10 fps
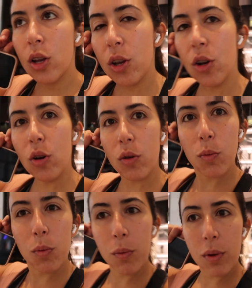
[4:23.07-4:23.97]
you know
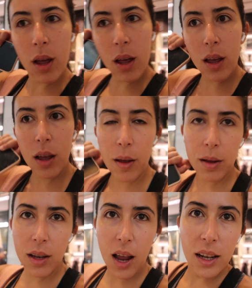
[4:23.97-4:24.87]
uh, the